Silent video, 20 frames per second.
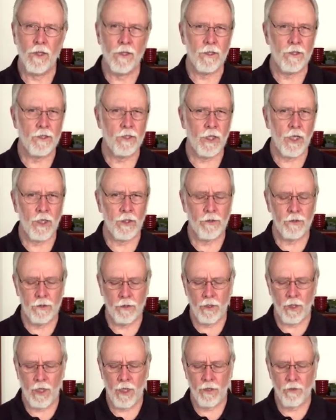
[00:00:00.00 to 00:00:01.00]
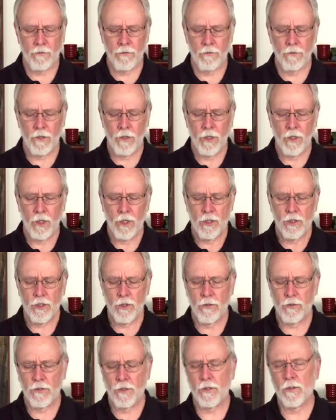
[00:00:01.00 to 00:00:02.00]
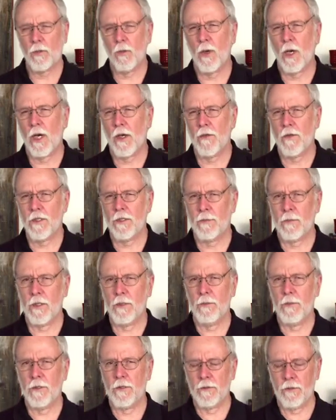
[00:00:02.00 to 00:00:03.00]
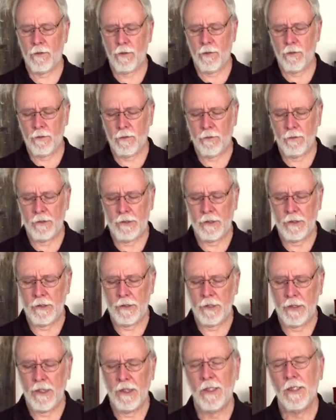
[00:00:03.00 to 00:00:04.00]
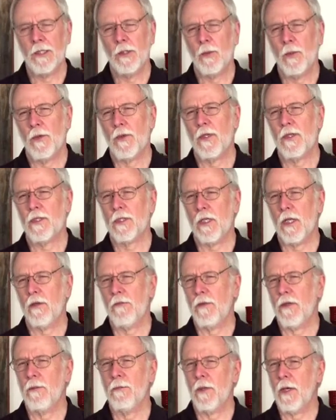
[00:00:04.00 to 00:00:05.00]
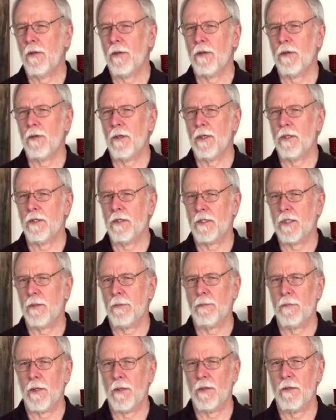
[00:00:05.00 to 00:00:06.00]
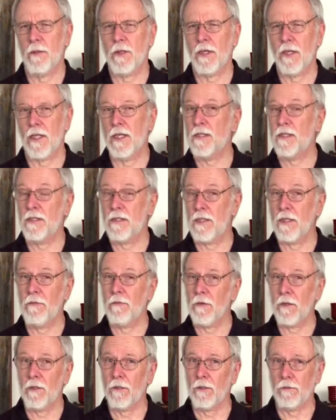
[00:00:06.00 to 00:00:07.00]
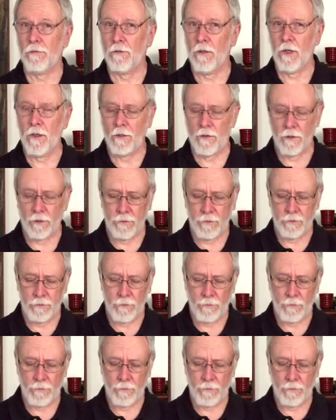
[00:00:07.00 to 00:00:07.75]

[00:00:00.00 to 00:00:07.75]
His childhood life shows us why this might be true, with his loving mother and stepmother and his difficult father.